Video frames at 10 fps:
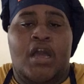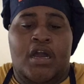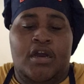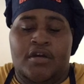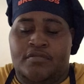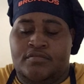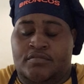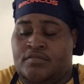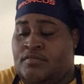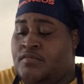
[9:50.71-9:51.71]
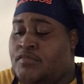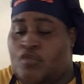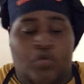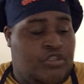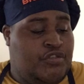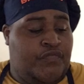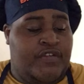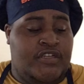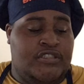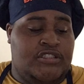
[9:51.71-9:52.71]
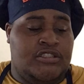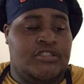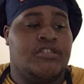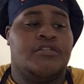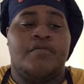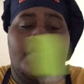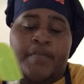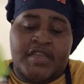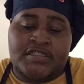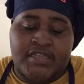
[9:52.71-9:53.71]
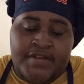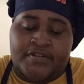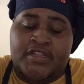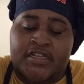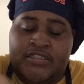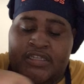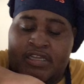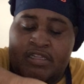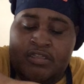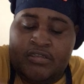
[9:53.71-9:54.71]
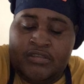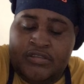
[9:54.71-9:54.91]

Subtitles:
But once you finish mixing everything together,